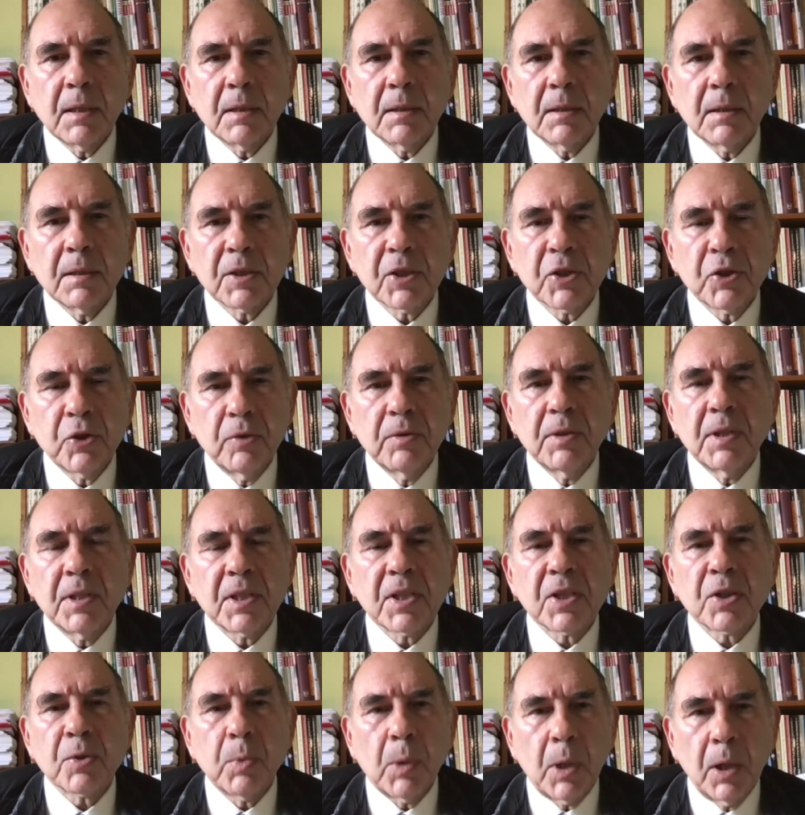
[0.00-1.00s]
students
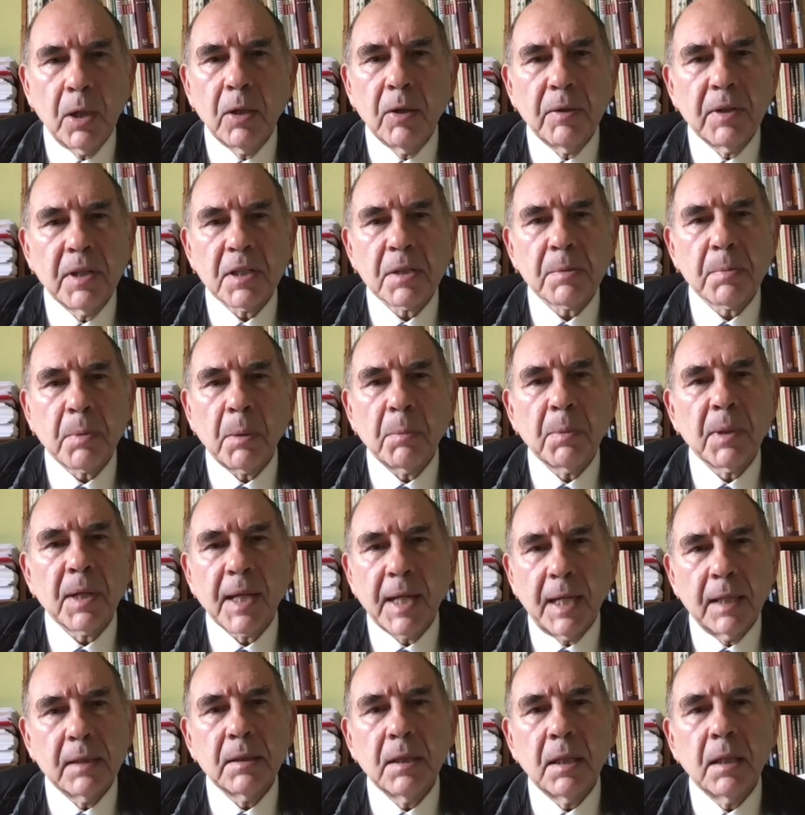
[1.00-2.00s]
swallow this
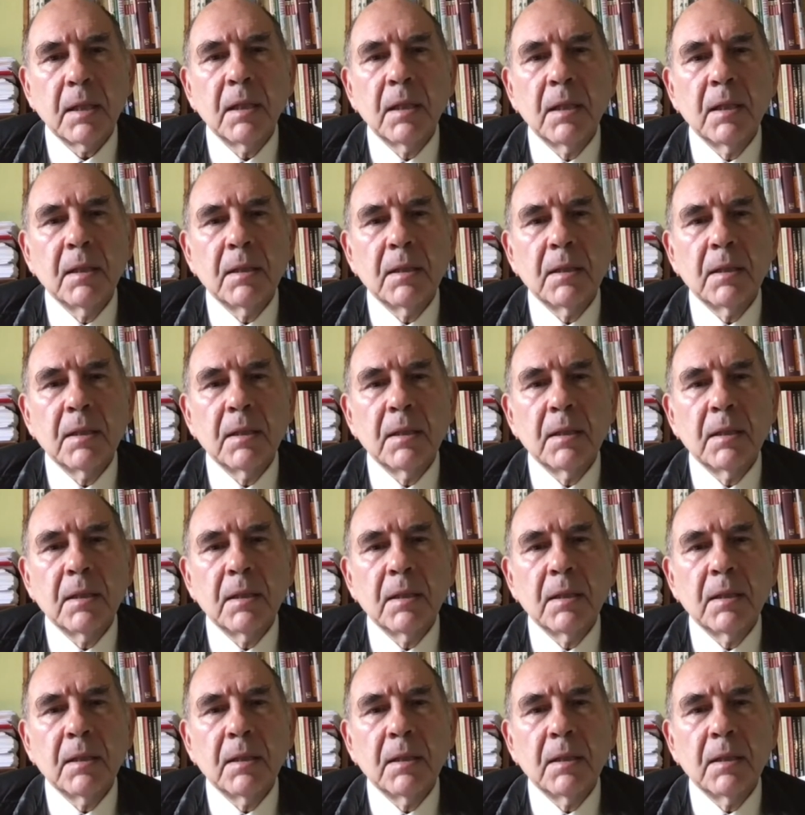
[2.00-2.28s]
propaganda,